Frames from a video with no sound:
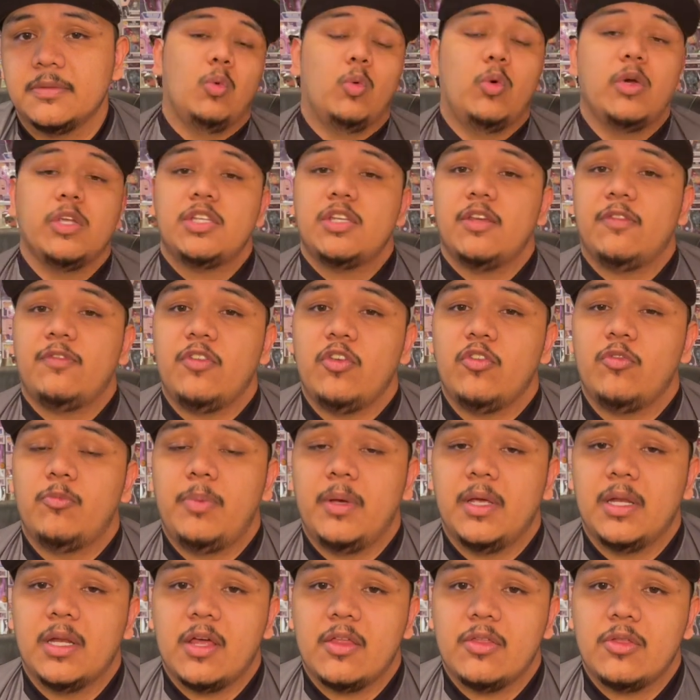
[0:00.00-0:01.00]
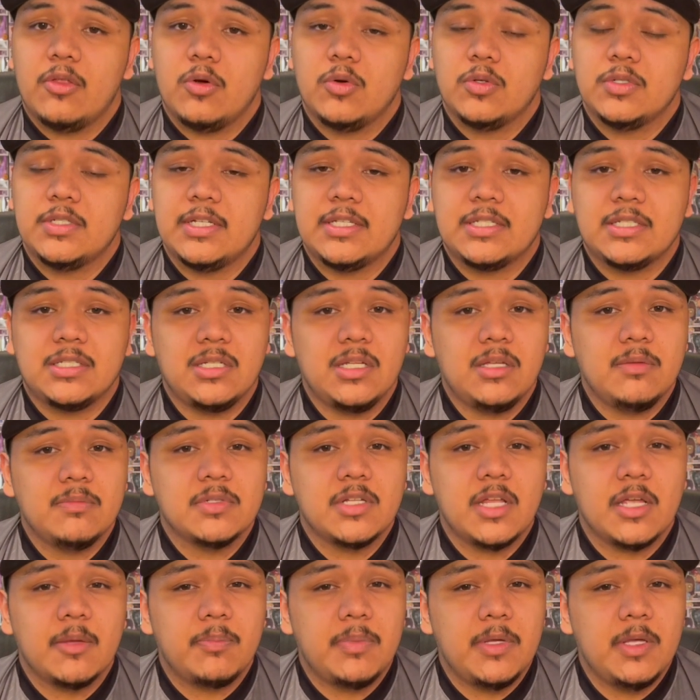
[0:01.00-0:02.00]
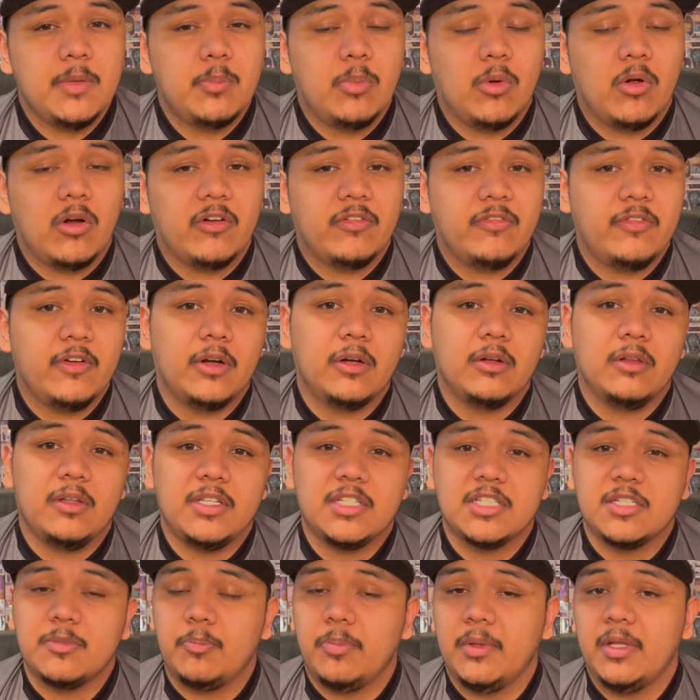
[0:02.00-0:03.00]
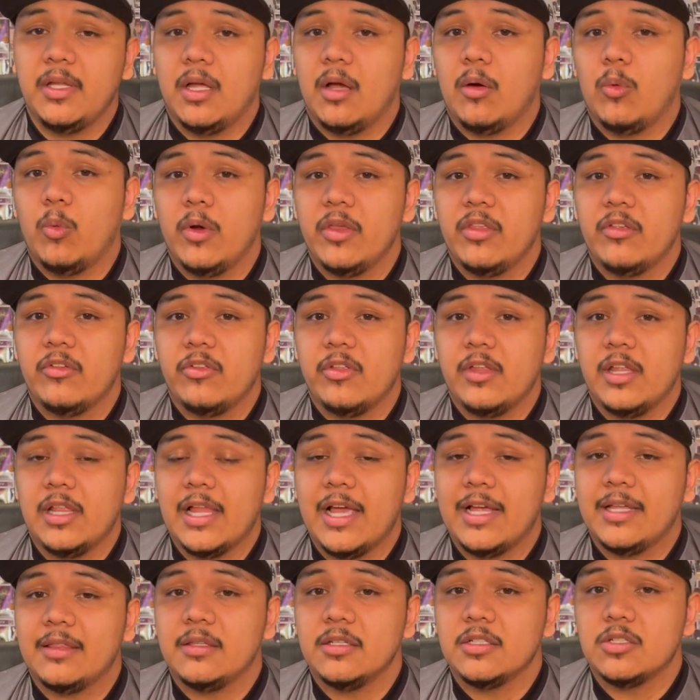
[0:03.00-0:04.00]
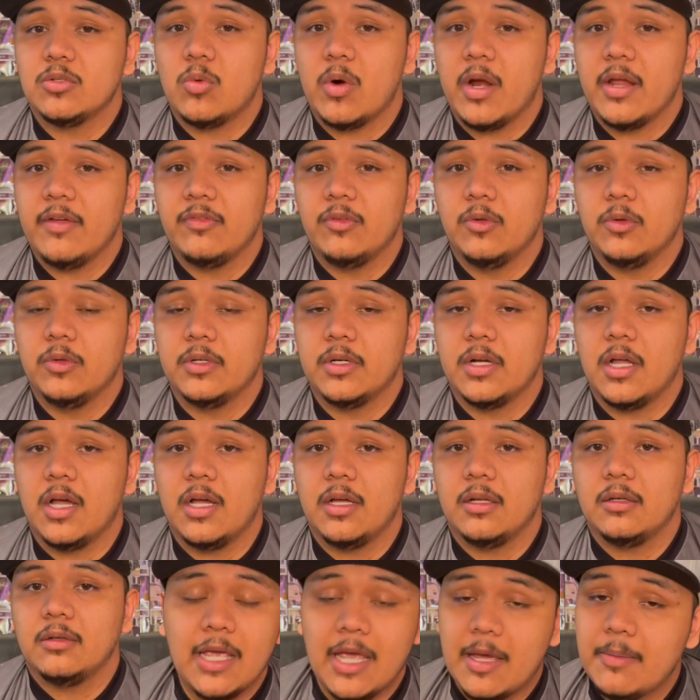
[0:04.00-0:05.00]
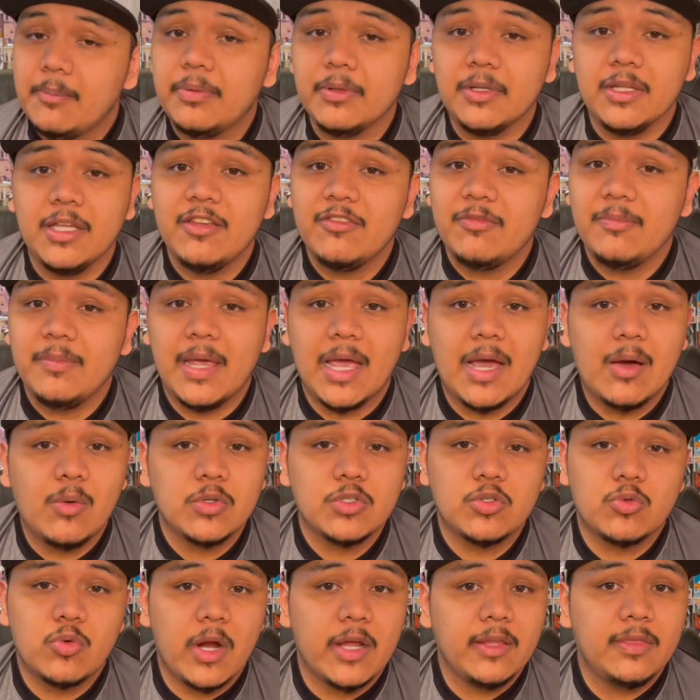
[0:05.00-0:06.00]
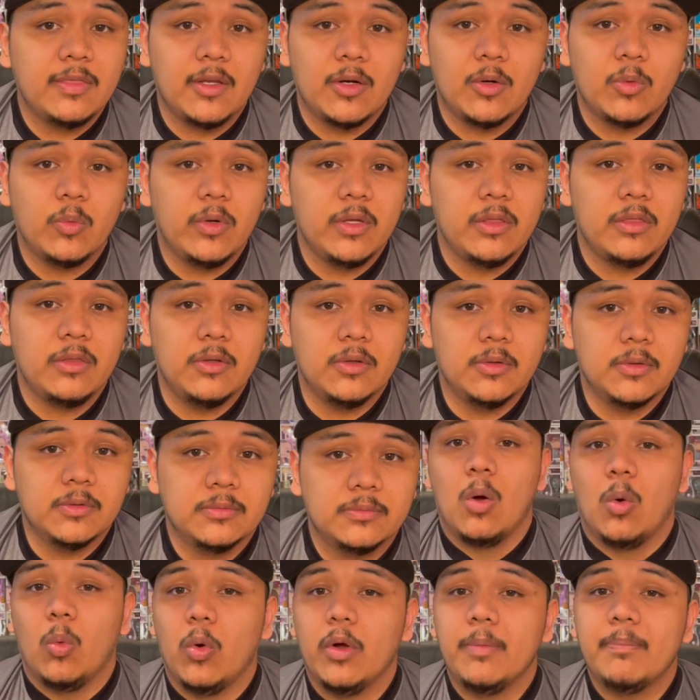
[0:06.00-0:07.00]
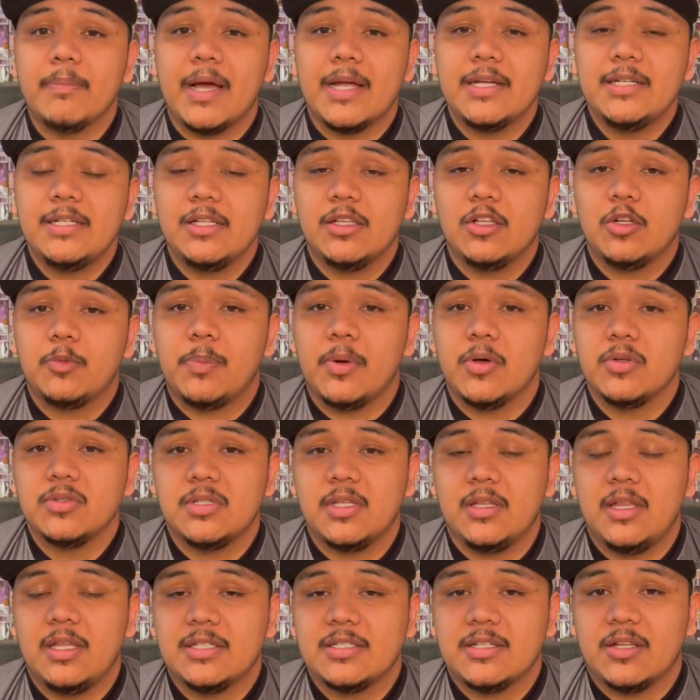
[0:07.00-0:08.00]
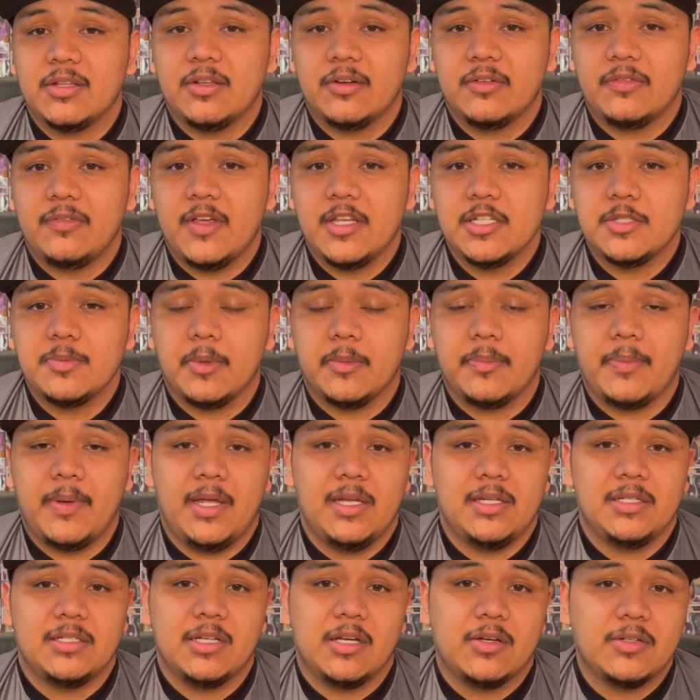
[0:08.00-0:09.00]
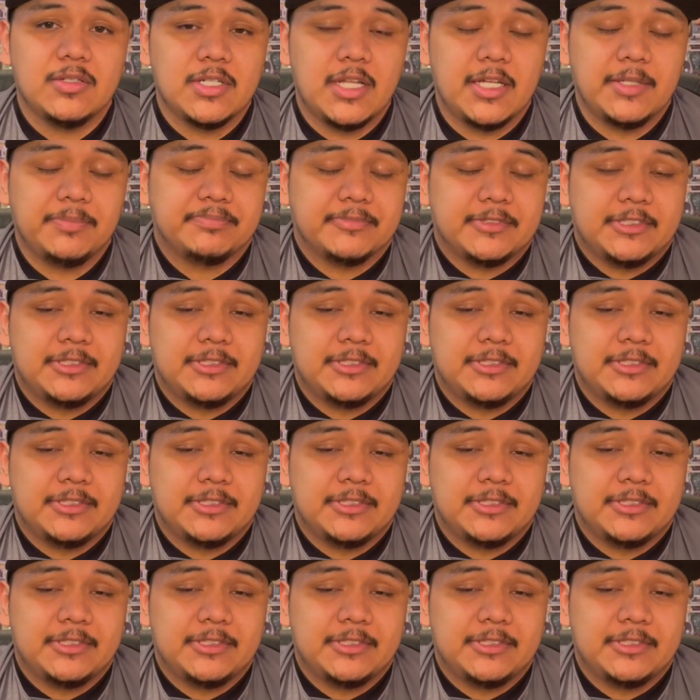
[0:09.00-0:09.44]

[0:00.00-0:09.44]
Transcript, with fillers: which if you've been on those, it seems like people are fairly split on whether they like this rifle or not. And believe me, I was right there with you. When my dealer posted this on their Facebook page, I was like,